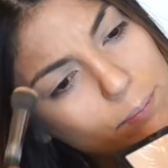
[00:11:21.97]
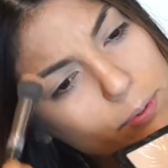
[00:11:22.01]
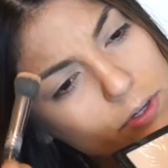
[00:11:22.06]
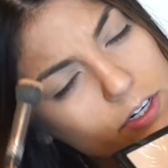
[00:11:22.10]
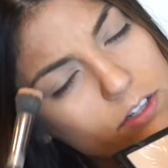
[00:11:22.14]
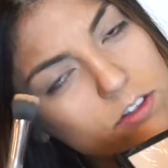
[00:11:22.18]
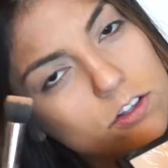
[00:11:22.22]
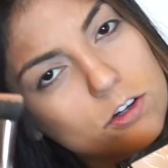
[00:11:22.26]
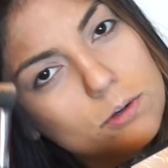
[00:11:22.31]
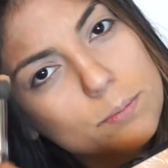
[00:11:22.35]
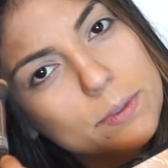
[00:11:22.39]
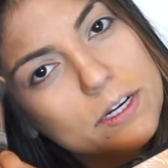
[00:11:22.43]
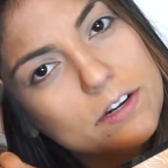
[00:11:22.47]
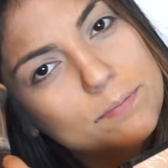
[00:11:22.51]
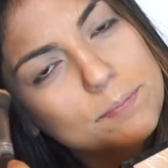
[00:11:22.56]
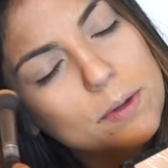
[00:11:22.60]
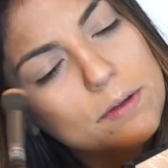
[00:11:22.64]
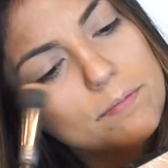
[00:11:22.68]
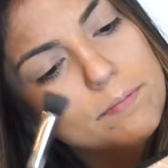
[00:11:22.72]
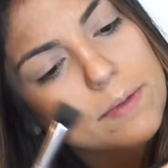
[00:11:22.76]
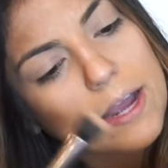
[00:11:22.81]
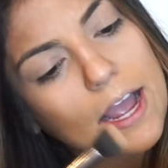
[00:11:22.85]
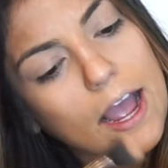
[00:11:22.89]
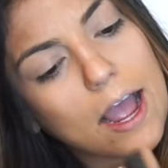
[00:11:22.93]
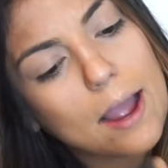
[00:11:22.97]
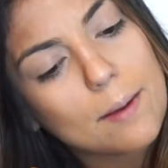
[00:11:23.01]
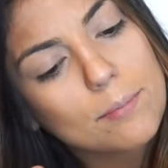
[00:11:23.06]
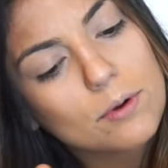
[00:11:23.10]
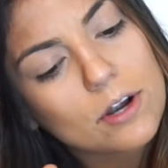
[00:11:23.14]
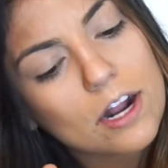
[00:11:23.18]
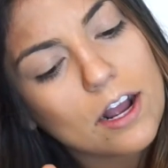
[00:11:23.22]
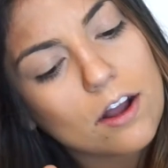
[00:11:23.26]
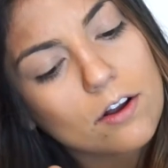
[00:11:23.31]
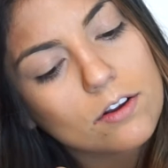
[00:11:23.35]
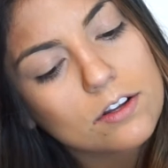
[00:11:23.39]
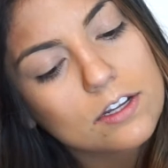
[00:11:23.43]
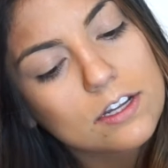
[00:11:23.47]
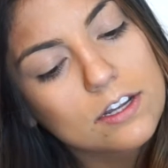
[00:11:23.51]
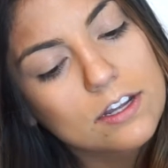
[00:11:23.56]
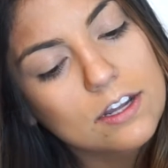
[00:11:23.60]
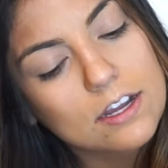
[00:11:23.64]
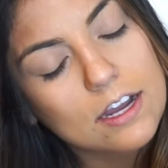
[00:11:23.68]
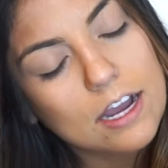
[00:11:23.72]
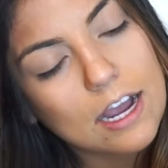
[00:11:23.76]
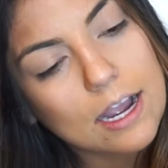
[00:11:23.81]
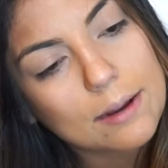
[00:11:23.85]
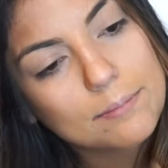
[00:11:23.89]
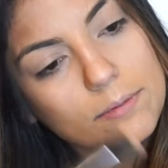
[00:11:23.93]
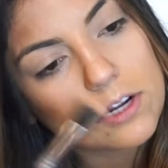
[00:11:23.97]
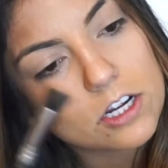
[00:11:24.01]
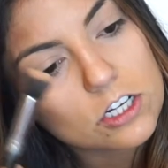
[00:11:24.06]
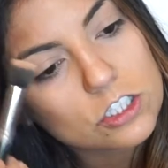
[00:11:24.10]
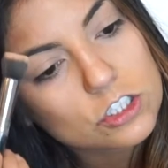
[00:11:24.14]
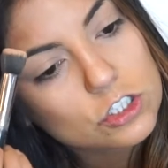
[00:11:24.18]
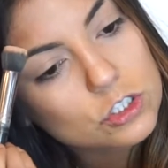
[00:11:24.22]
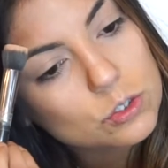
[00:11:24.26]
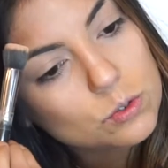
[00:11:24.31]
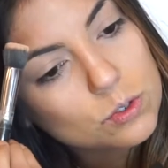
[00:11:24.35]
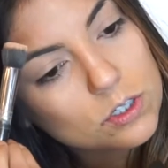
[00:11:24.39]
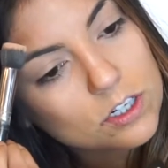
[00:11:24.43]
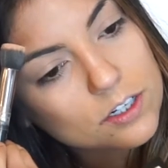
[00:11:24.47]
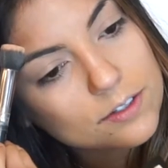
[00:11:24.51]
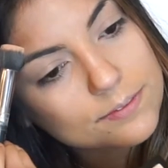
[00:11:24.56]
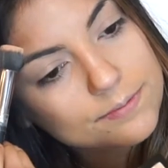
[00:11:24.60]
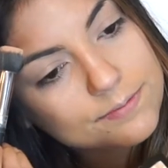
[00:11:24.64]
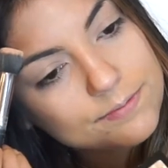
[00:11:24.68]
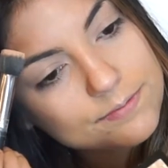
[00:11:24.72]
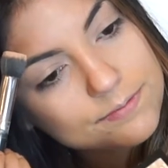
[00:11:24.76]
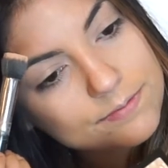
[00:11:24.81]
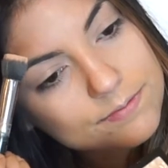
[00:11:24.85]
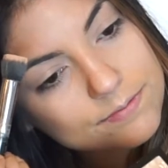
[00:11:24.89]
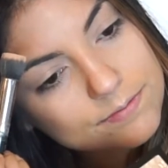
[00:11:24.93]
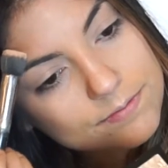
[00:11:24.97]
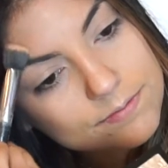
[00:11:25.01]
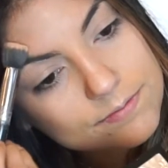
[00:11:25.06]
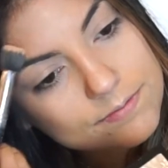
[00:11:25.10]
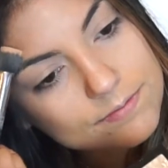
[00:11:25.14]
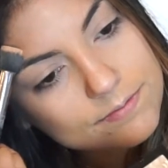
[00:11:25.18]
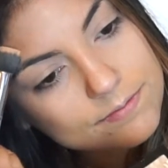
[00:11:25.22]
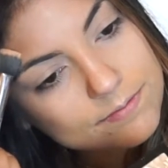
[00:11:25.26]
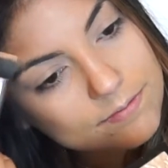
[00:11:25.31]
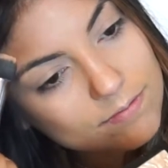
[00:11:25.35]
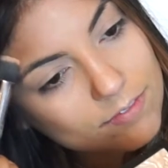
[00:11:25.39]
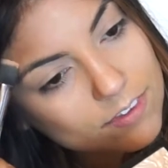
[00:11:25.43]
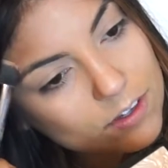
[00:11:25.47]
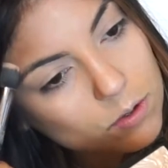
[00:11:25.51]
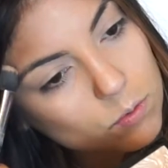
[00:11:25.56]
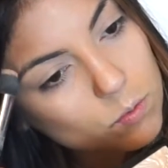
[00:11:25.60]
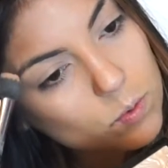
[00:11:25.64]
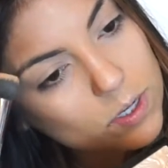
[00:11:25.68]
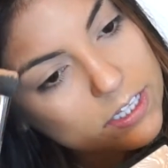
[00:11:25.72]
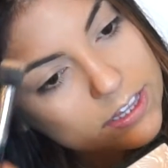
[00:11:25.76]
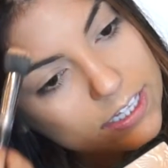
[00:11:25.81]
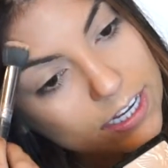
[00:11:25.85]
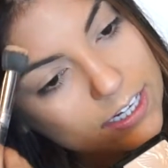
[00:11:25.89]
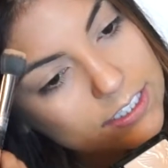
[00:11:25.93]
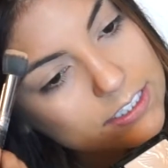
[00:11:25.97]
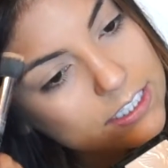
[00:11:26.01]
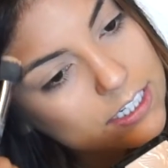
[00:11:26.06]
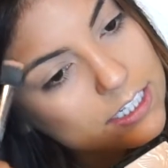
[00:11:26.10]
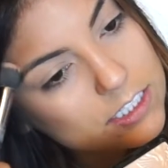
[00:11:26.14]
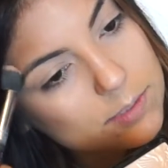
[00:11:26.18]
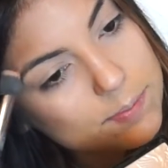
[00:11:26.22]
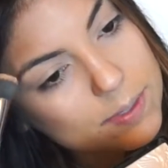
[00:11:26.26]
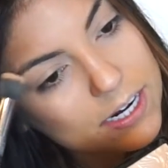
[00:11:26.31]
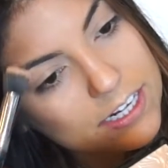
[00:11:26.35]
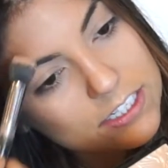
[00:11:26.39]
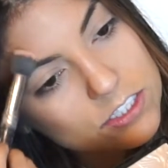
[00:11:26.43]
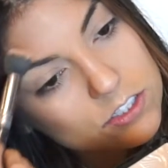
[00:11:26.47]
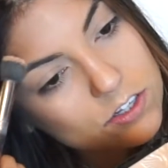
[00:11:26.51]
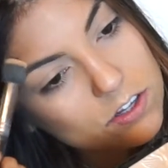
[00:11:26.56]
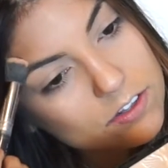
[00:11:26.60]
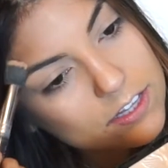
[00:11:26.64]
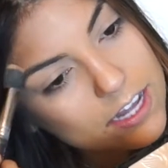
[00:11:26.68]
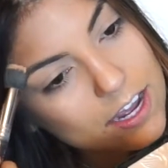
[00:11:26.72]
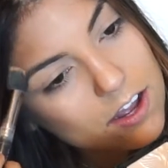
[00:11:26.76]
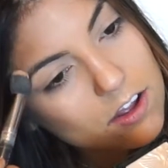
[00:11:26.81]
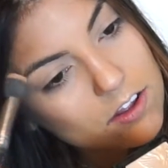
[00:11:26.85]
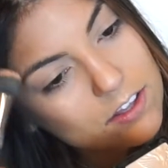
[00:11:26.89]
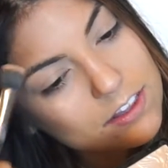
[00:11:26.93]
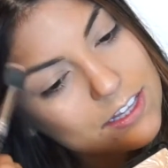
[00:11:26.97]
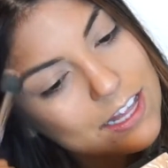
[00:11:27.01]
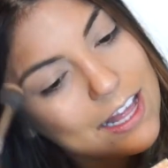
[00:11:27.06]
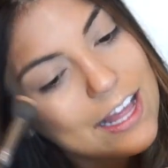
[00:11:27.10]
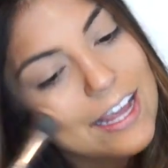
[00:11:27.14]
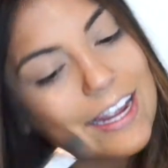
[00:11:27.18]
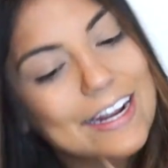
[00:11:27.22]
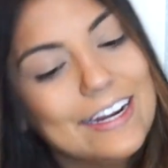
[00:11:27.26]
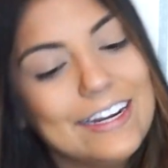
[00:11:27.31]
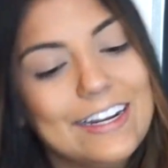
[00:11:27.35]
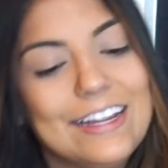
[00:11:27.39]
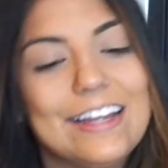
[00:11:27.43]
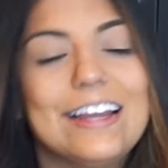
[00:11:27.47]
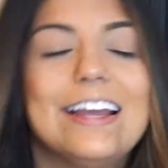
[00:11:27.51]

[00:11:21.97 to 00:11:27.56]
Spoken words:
put a little bit above my eyebrow. I'm not sure what that does, but I saw that online.